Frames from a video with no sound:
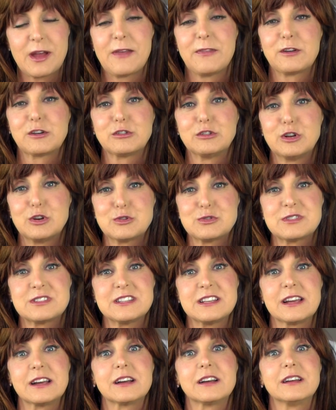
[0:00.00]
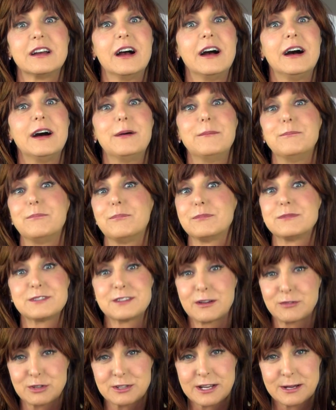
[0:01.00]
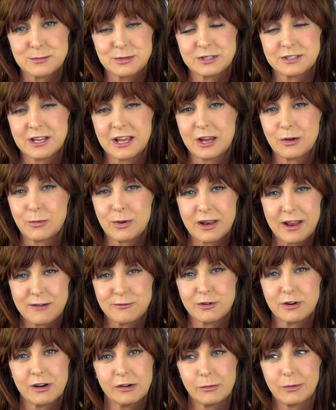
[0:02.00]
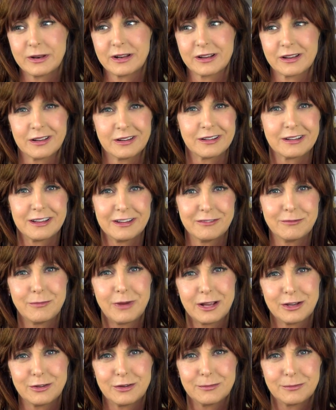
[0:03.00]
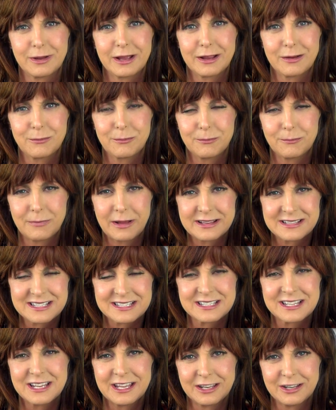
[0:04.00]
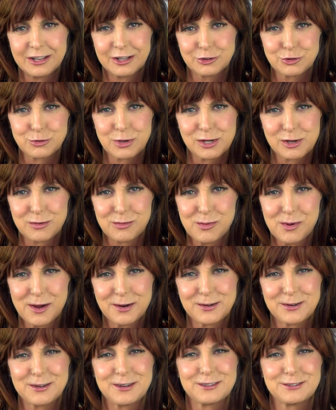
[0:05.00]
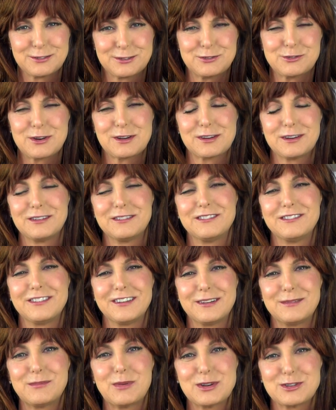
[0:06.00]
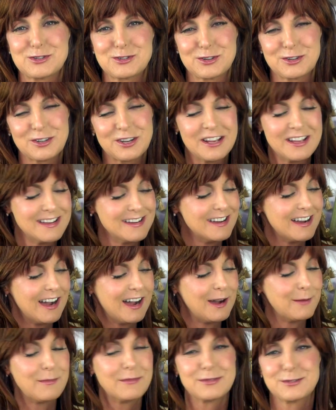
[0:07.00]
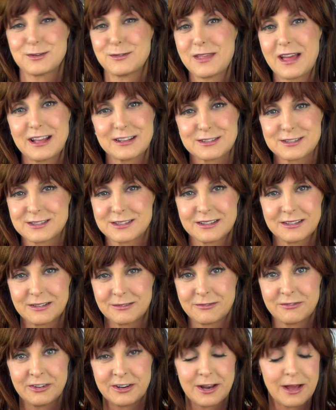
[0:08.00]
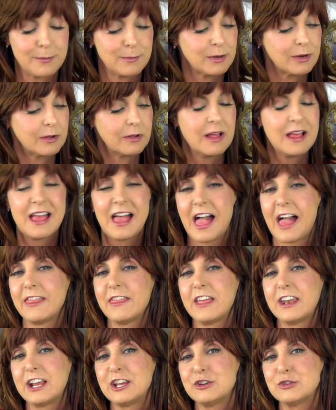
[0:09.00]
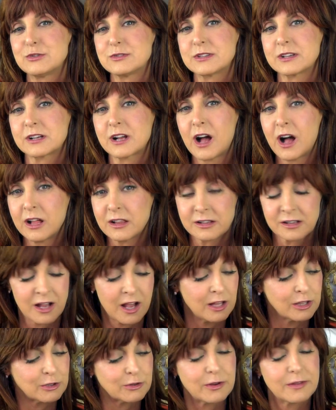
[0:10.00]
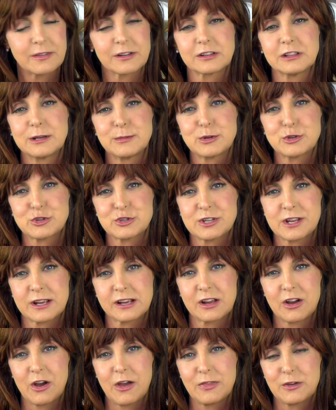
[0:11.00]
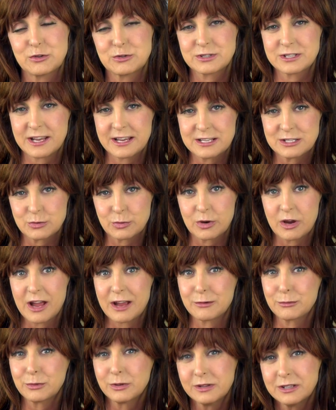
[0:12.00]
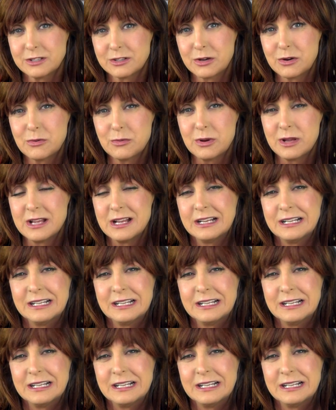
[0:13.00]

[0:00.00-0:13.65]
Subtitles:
and the glow stick several times a day whenever I want to kind of give my skin a drink of water, a drink of moisture. So that's phenomenal. And then I use the color and the Glimmer Stick on those days where I really don't